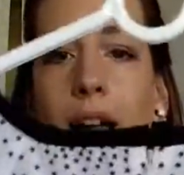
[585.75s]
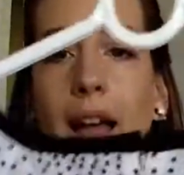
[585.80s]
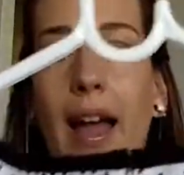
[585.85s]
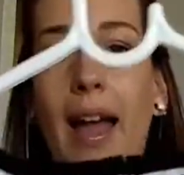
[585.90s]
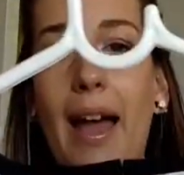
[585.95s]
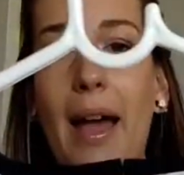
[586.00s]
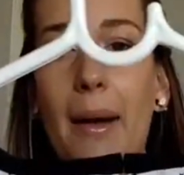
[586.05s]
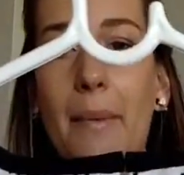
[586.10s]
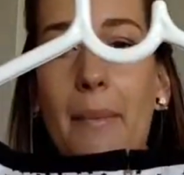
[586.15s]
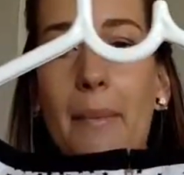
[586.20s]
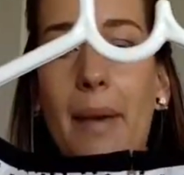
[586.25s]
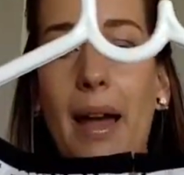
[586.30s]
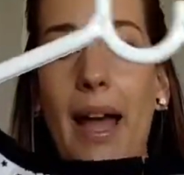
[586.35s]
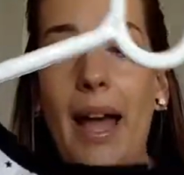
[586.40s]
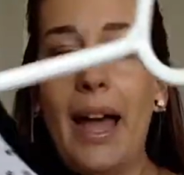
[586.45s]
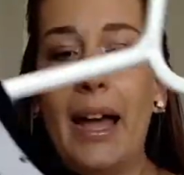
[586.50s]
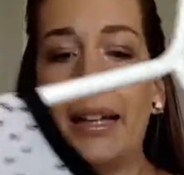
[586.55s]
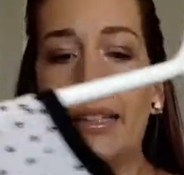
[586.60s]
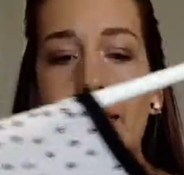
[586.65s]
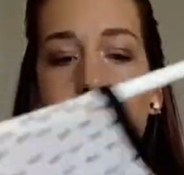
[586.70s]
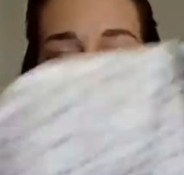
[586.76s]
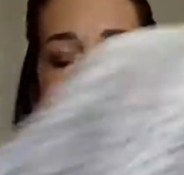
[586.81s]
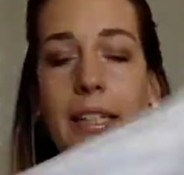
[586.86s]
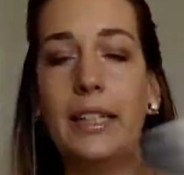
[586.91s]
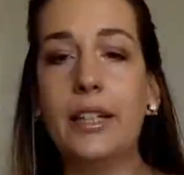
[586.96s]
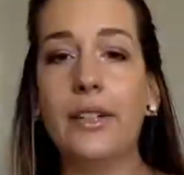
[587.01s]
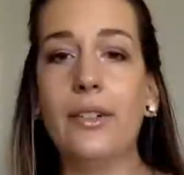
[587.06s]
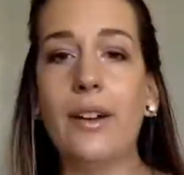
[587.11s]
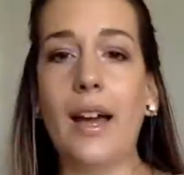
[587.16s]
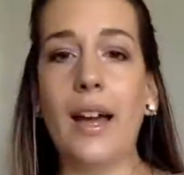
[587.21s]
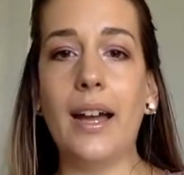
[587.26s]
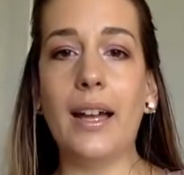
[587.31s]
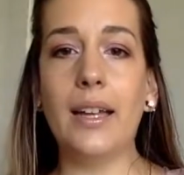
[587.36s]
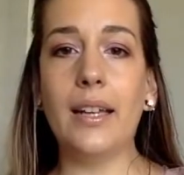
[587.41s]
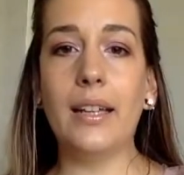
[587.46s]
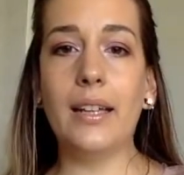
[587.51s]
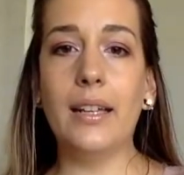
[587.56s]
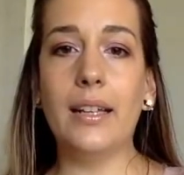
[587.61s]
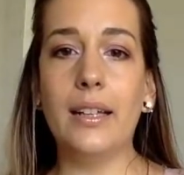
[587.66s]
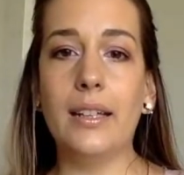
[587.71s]
And here
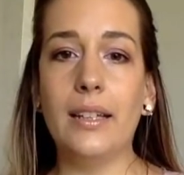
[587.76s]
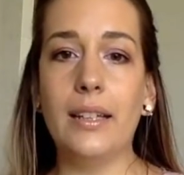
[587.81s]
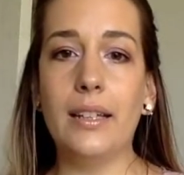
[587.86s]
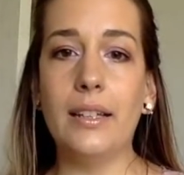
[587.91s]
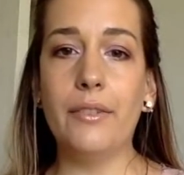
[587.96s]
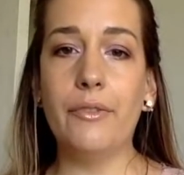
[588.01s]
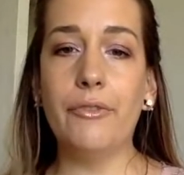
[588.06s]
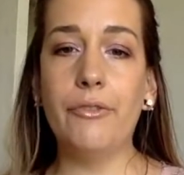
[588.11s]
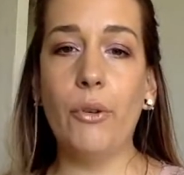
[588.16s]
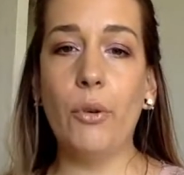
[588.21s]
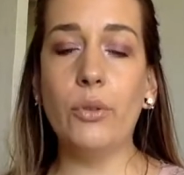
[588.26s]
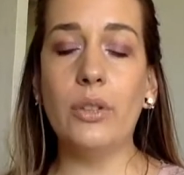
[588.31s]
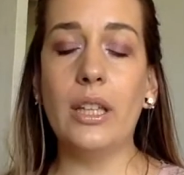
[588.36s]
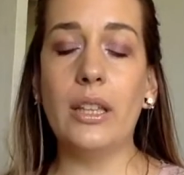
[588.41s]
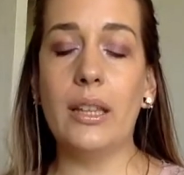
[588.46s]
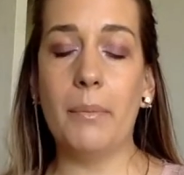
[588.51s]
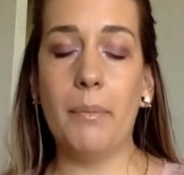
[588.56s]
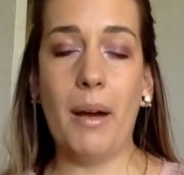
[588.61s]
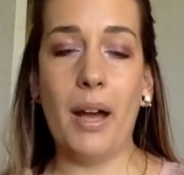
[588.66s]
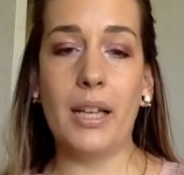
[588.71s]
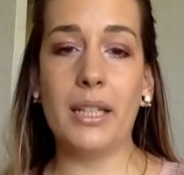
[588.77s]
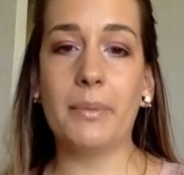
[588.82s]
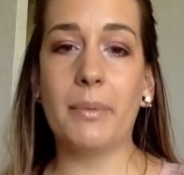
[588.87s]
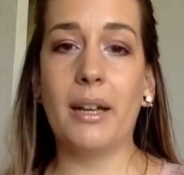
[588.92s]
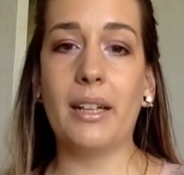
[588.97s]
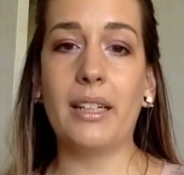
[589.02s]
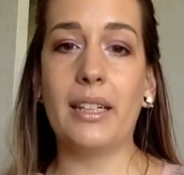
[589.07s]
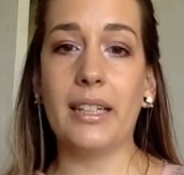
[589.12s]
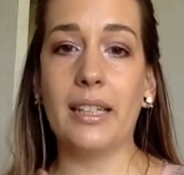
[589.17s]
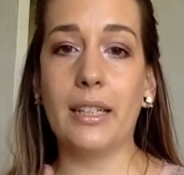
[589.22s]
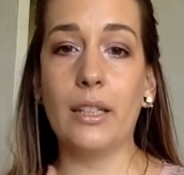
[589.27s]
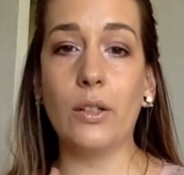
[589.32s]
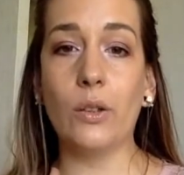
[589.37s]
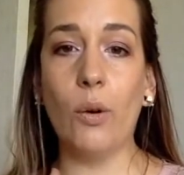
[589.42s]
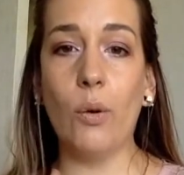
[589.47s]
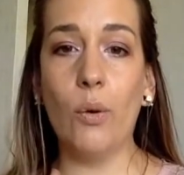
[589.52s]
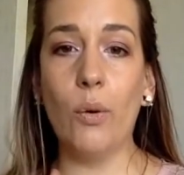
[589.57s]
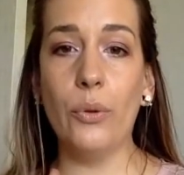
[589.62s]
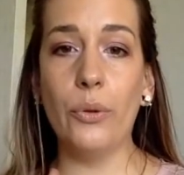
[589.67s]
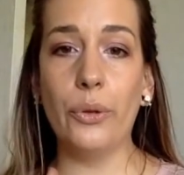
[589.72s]
I folded the bias binding
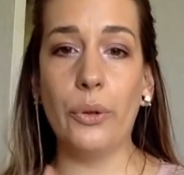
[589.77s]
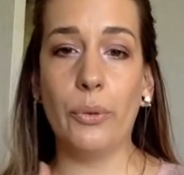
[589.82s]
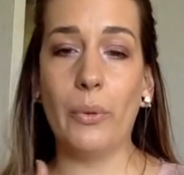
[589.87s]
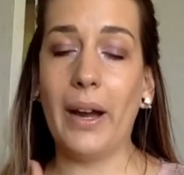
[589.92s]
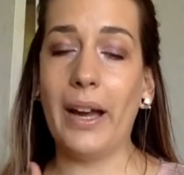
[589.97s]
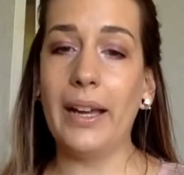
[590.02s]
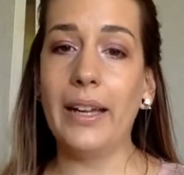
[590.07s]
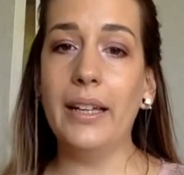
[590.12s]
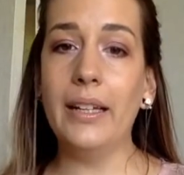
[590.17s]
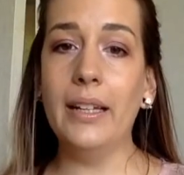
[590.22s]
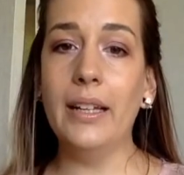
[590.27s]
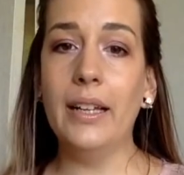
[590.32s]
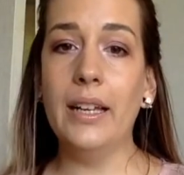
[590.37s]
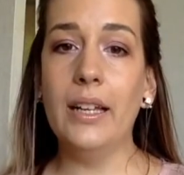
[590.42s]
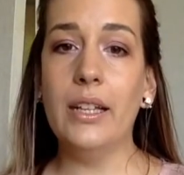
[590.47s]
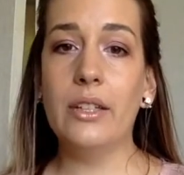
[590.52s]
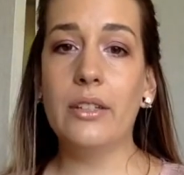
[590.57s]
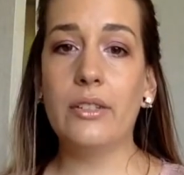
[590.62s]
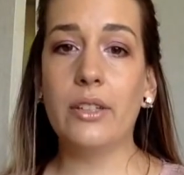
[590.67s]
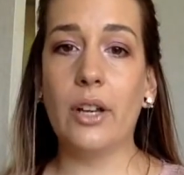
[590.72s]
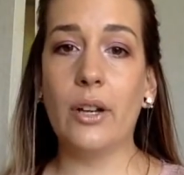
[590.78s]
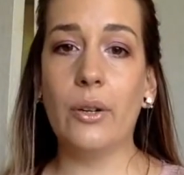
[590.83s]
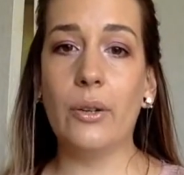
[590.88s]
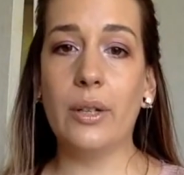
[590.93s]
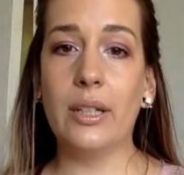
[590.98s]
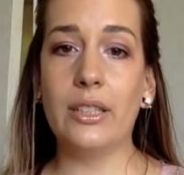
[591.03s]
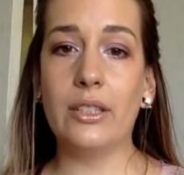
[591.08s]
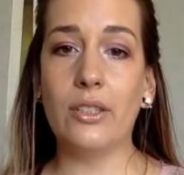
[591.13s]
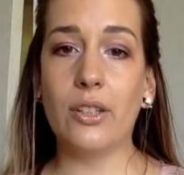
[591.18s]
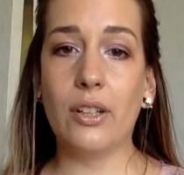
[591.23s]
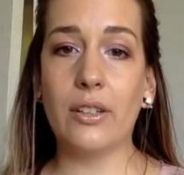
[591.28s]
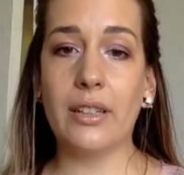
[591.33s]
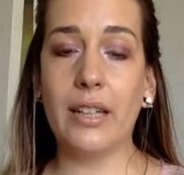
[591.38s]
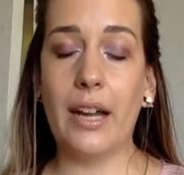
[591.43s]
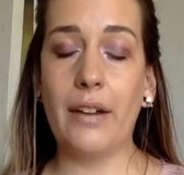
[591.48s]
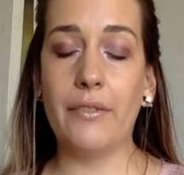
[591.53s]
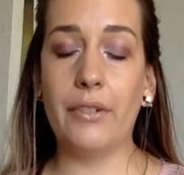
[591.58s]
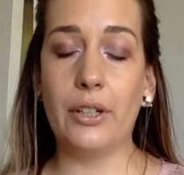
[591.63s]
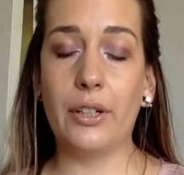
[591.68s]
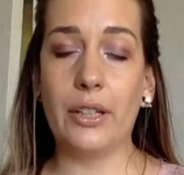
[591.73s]
all the way, so it's not
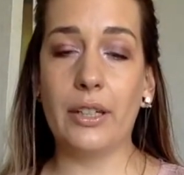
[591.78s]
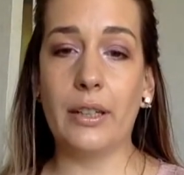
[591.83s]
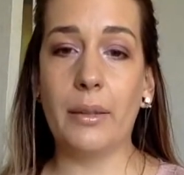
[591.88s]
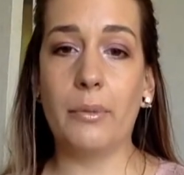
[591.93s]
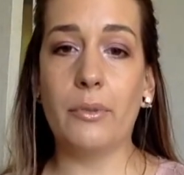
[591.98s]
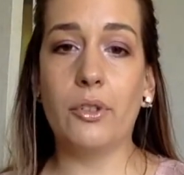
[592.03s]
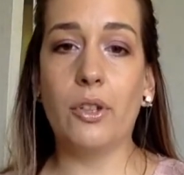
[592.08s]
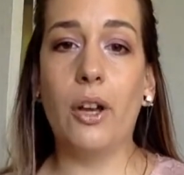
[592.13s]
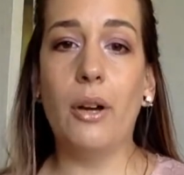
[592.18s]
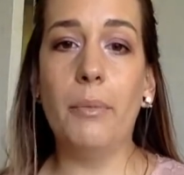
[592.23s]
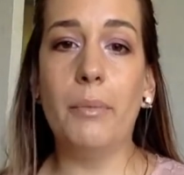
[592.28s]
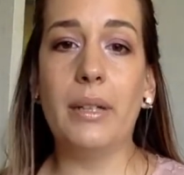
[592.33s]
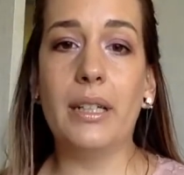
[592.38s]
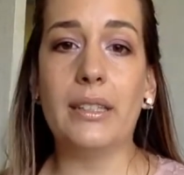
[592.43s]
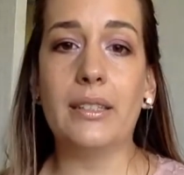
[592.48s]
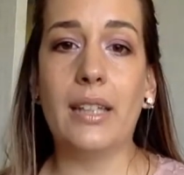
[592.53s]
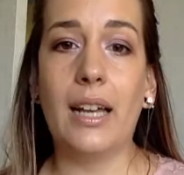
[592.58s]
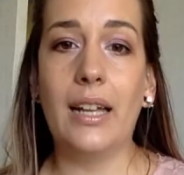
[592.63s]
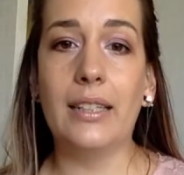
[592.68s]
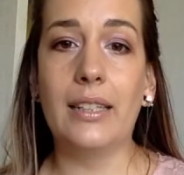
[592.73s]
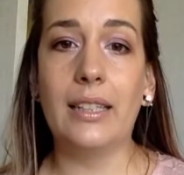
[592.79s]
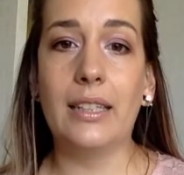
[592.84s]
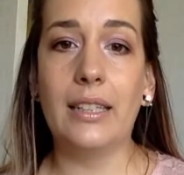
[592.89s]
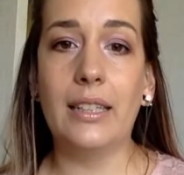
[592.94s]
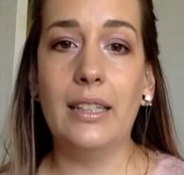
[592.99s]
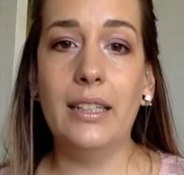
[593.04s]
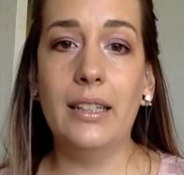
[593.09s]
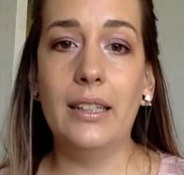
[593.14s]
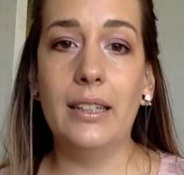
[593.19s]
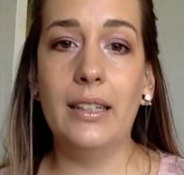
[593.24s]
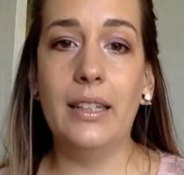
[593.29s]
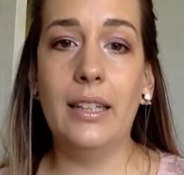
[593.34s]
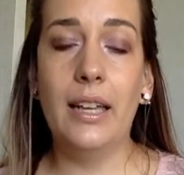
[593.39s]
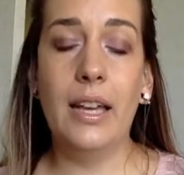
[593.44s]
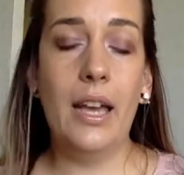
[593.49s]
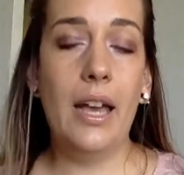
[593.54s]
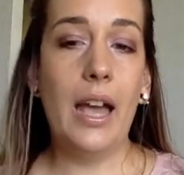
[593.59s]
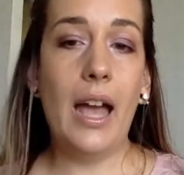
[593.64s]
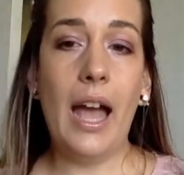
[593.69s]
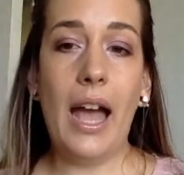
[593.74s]
covering the top, it's underneath.
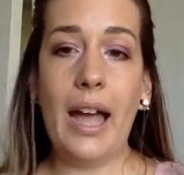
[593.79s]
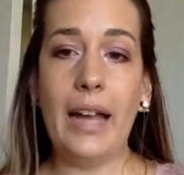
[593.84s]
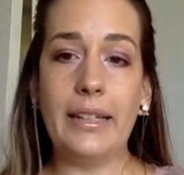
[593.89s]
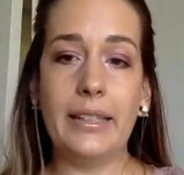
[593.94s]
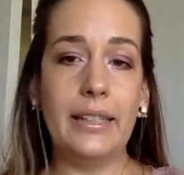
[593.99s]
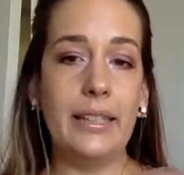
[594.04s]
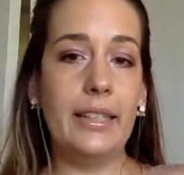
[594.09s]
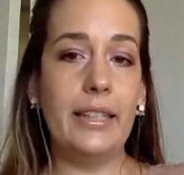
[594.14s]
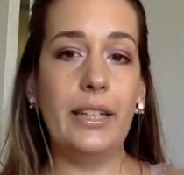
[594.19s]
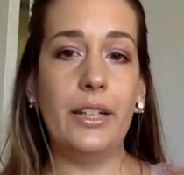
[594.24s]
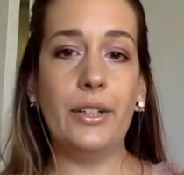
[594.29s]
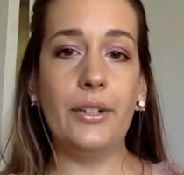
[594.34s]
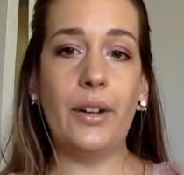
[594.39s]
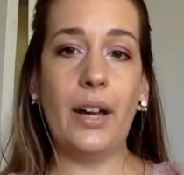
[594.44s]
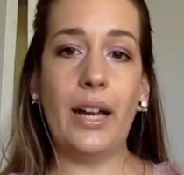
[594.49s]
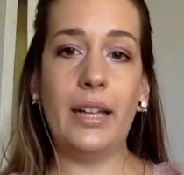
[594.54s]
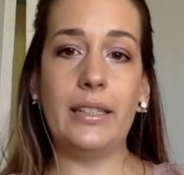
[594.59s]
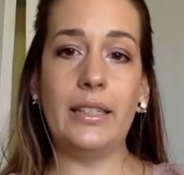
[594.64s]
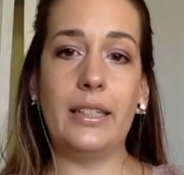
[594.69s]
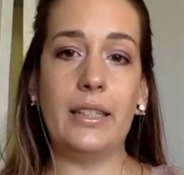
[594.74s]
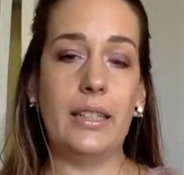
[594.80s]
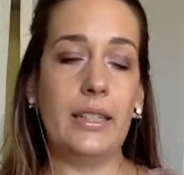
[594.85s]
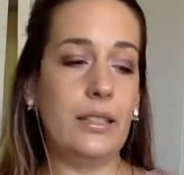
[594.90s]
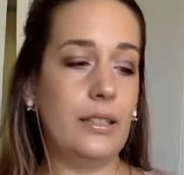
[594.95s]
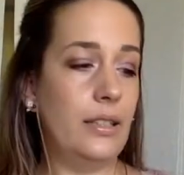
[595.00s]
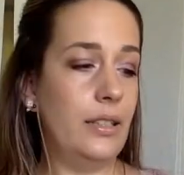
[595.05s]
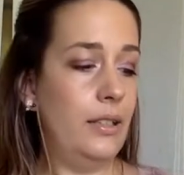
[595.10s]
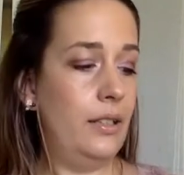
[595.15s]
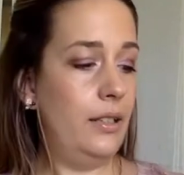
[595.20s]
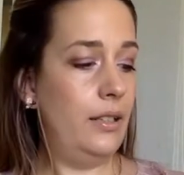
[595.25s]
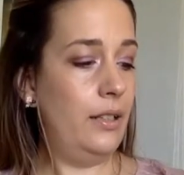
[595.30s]
And here I did it